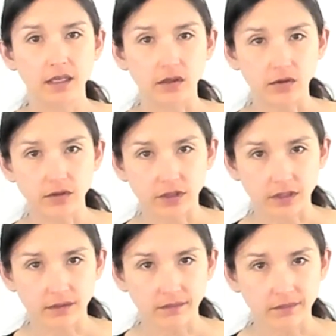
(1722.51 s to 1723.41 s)

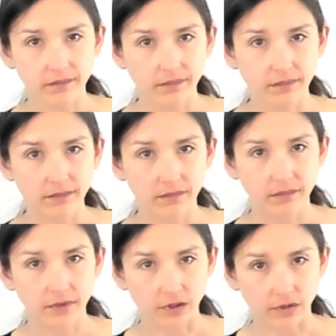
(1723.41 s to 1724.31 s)
illusion,
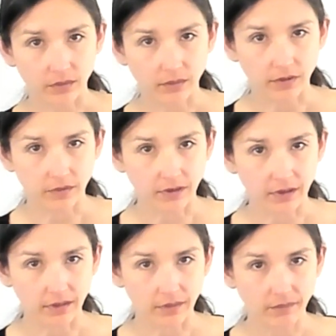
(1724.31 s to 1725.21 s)
too, you
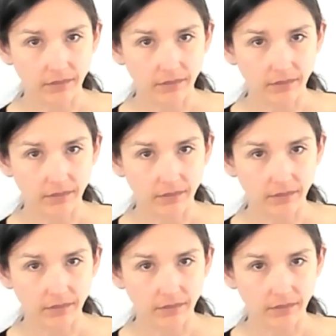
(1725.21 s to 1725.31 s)
say,